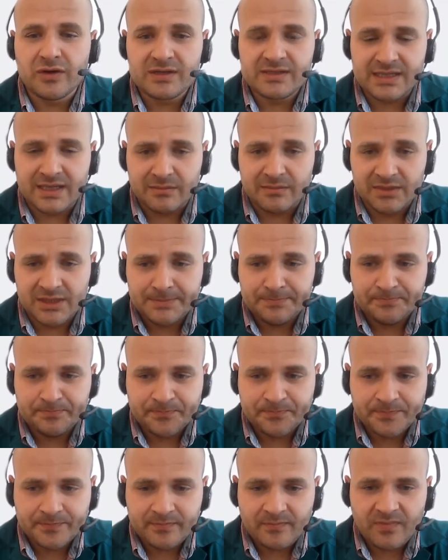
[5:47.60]
assembly,
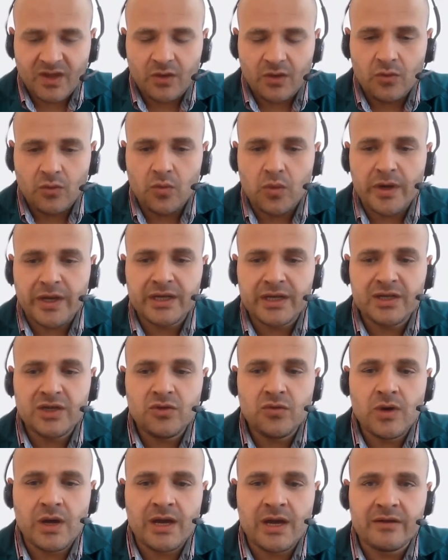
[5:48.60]
when
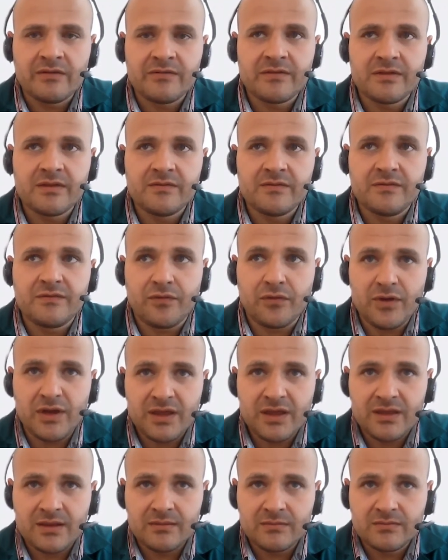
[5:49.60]
you have the
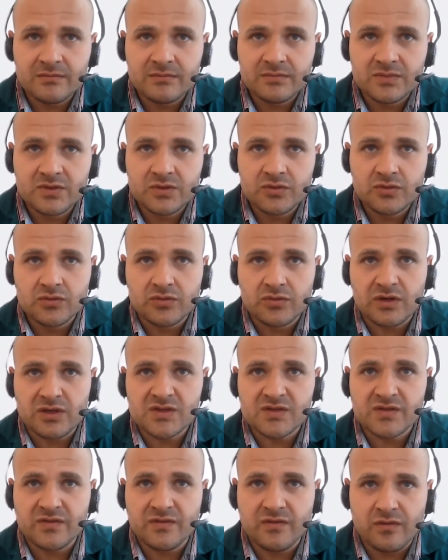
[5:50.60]
freedom to
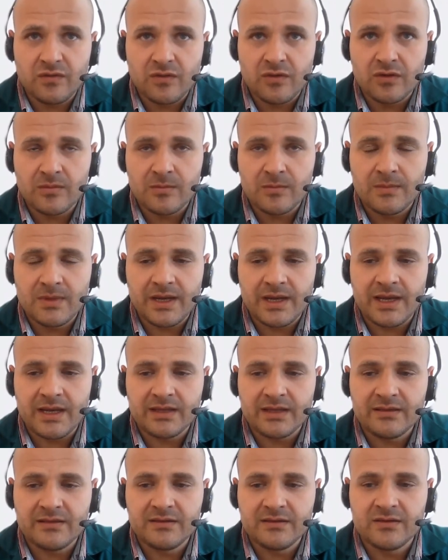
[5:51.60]
transform
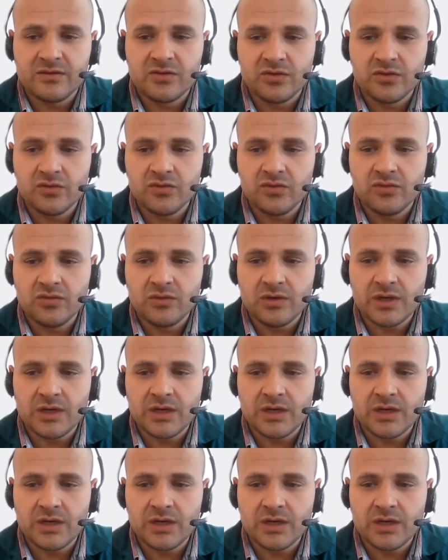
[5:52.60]
and to